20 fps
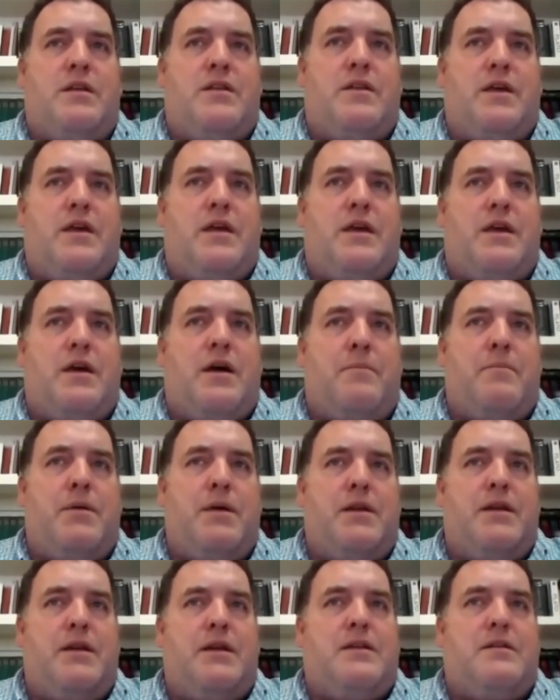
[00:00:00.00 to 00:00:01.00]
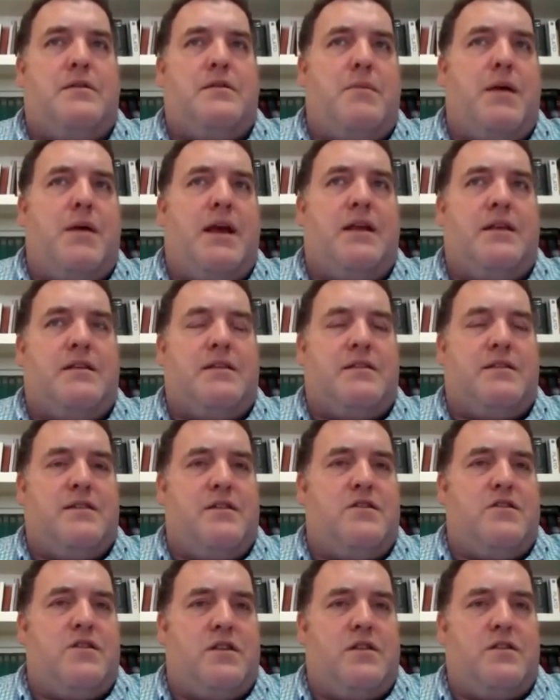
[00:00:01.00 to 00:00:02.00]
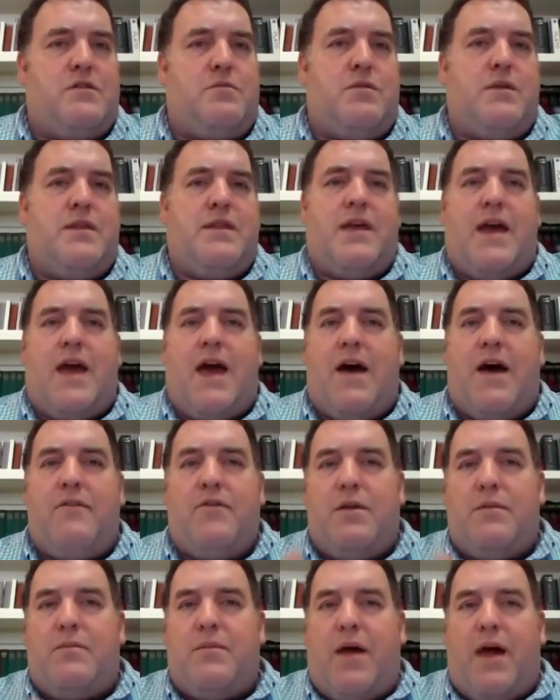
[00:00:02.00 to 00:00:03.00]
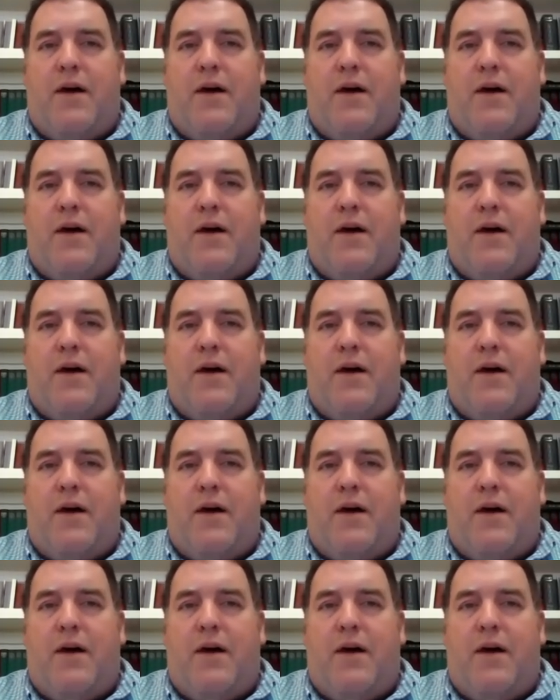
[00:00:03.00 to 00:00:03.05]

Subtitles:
the ability to make decisions when they haven't